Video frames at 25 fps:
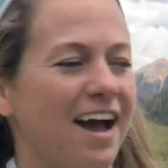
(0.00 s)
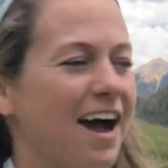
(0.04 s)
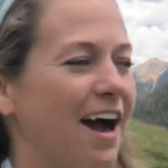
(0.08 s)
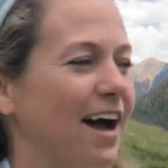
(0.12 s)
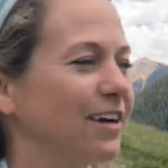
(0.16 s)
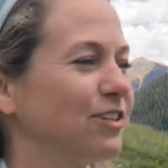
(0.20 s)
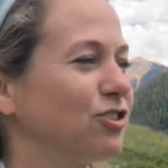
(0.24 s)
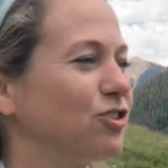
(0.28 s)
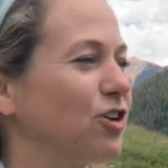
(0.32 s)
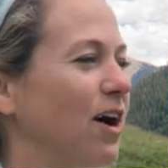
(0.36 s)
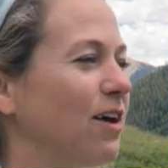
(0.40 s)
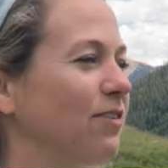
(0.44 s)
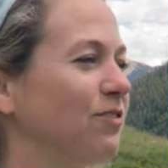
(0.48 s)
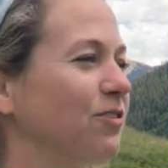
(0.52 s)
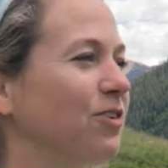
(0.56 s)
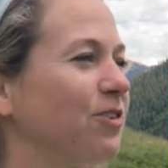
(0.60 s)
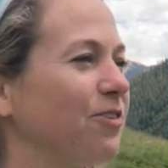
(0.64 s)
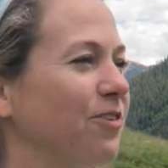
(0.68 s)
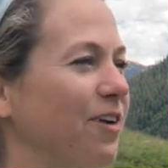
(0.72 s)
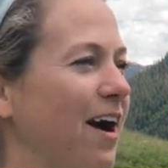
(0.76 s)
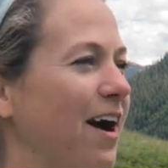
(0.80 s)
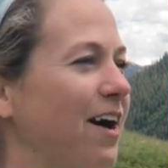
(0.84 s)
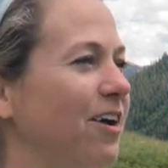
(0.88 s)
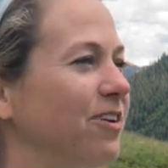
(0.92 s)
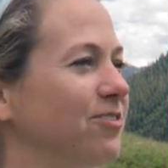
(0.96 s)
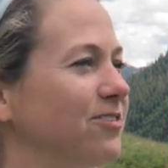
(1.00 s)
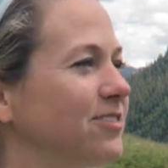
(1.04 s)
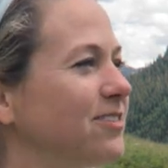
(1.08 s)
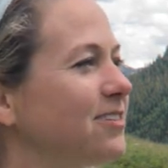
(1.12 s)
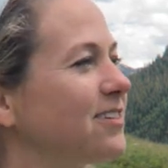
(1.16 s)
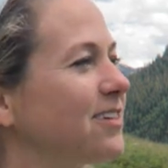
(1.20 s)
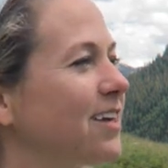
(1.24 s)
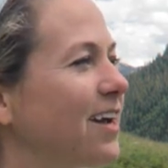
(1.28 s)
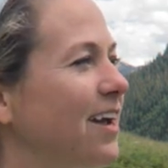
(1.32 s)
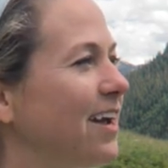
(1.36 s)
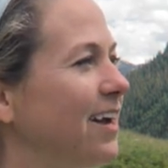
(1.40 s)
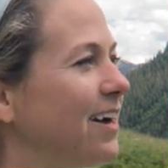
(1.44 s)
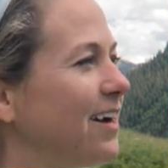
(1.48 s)
I travel around
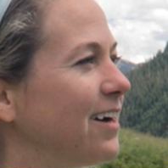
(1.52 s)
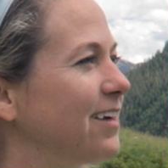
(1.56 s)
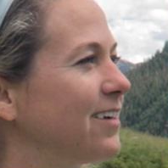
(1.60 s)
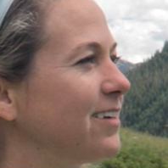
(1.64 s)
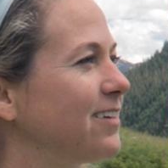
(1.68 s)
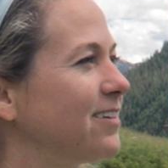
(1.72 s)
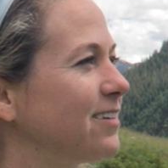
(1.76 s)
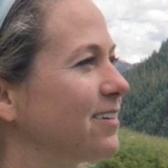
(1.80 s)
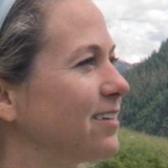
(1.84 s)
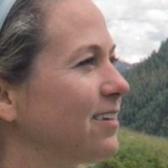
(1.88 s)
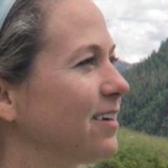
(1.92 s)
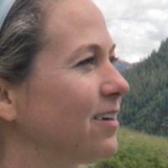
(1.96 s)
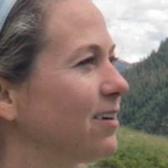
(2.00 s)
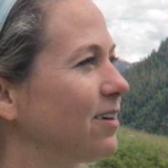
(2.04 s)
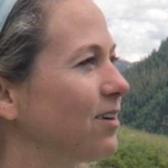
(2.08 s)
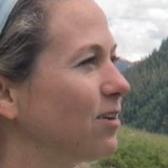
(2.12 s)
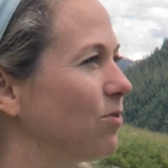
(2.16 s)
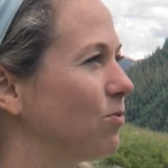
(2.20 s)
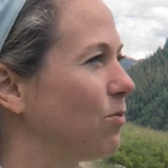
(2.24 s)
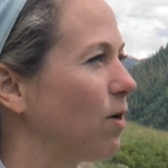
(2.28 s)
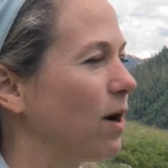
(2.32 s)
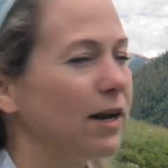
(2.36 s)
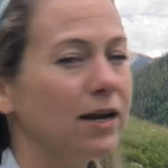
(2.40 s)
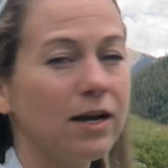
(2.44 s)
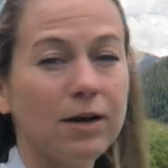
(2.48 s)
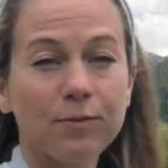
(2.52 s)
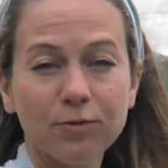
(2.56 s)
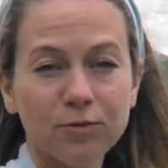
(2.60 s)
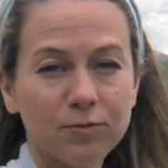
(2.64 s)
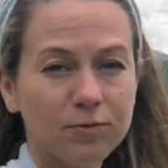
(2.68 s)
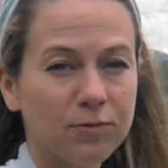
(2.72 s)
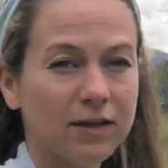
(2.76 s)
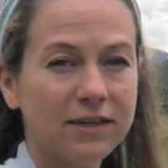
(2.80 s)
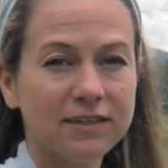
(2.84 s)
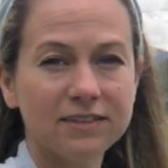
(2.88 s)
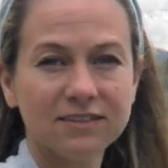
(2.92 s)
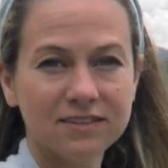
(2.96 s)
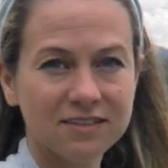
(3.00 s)
and wind up in
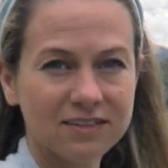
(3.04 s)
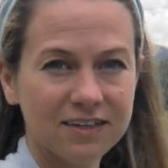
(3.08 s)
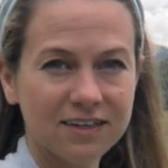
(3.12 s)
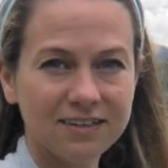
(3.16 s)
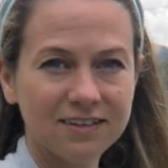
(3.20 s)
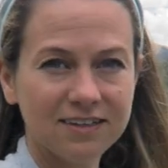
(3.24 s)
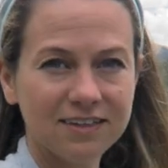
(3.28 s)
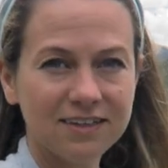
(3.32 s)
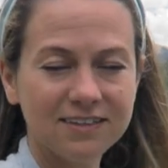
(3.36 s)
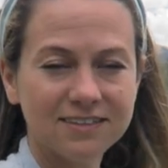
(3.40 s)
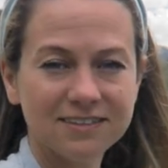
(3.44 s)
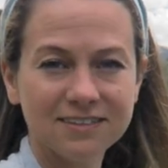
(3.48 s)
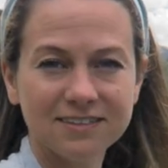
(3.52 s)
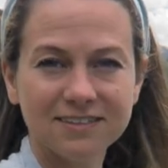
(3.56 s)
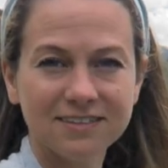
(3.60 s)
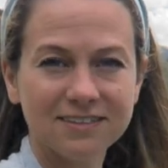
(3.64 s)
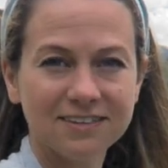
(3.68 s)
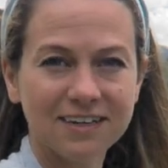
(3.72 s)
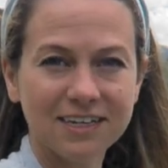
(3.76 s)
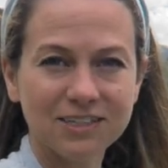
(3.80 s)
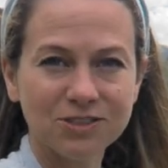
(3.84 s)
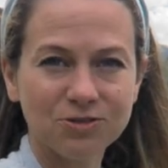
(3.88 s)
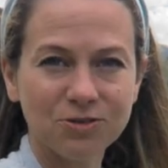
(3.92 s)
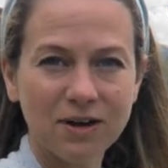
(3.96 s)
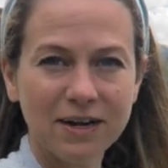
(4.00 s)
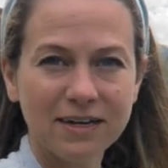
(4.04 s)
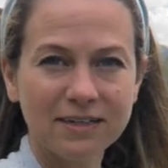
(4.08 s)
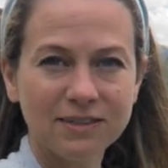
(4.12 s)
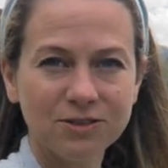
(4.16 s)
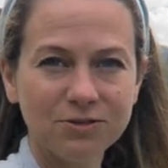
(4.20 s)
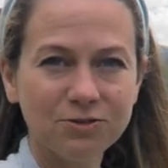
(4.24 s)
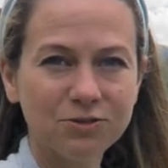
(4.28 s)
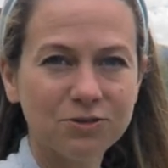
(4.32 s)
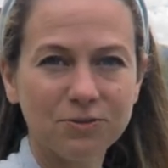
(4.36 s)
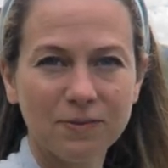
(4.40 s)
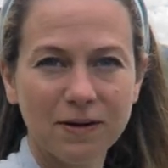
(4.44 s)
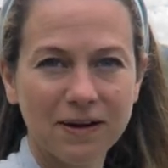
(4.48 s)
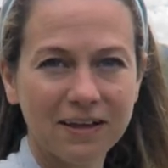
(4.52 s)
places like these. That's what I do
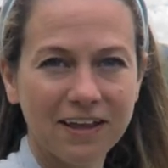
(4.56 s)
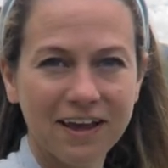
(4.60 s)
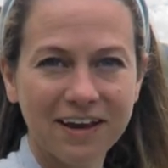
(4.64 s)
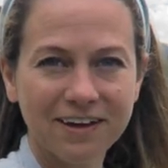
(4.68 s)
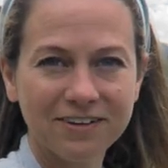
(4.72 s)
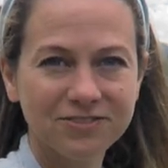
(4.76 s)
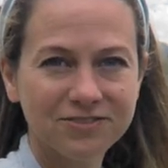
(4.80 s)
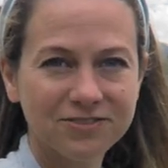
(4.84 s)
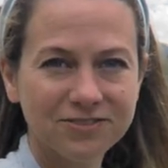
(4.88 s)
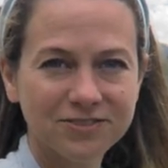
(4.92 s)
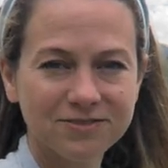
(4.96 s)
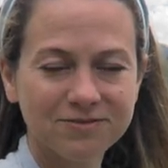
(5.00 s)
with my life.